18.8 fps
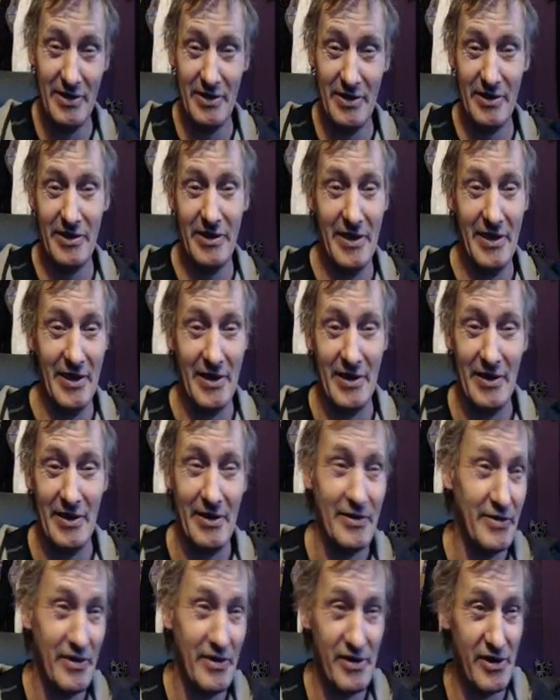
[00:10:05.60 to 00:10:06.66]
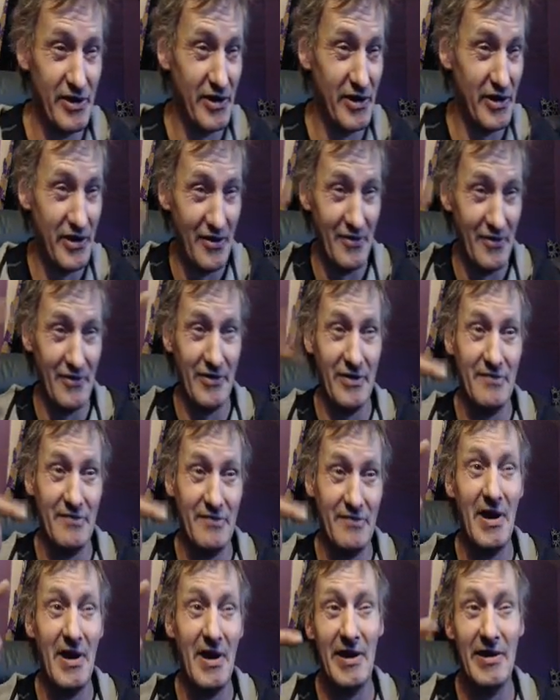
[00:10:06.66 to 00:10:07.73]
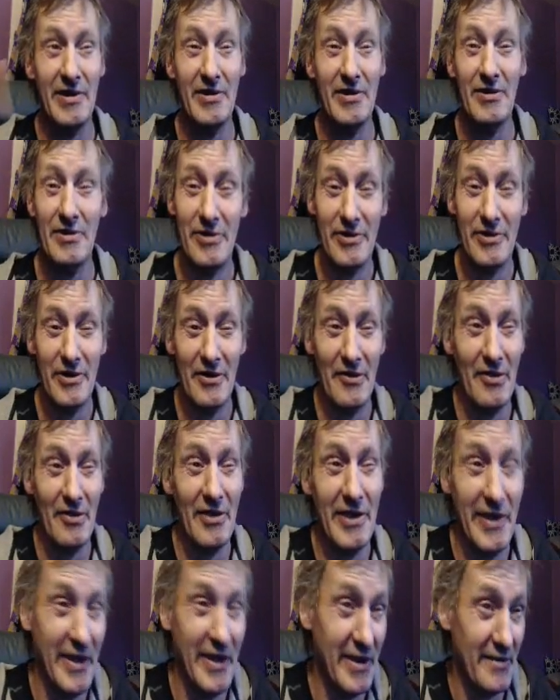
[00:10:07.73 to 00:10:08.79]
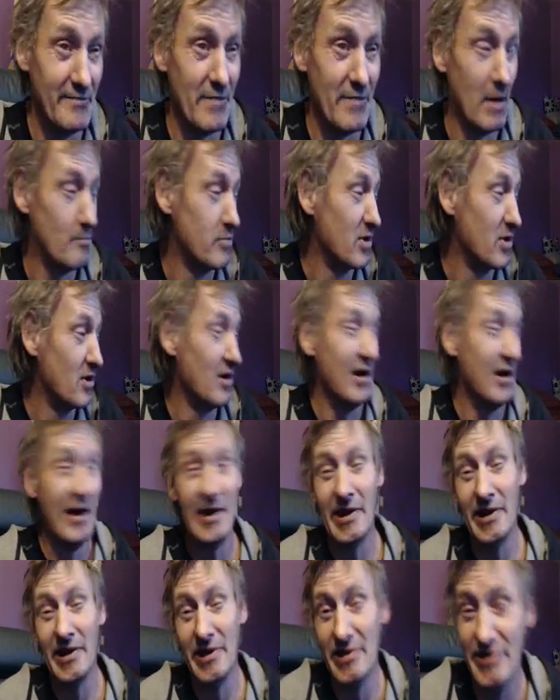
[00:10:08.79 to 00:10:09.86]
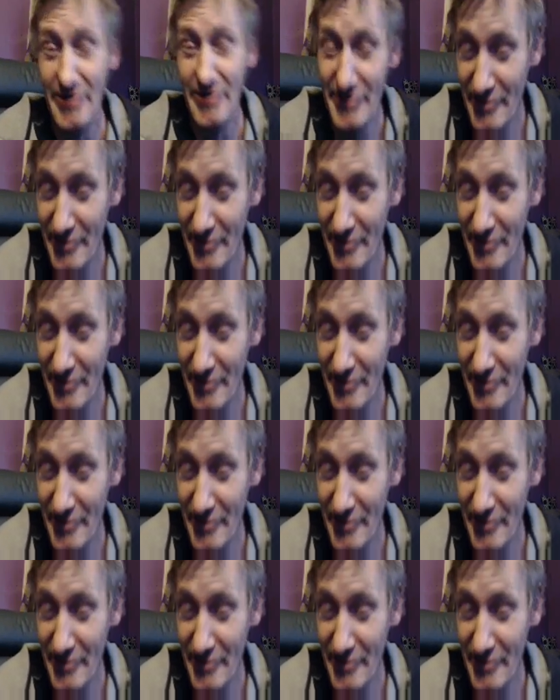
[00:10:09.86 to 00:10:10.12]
got a tongue in my ear and you're licking my brains.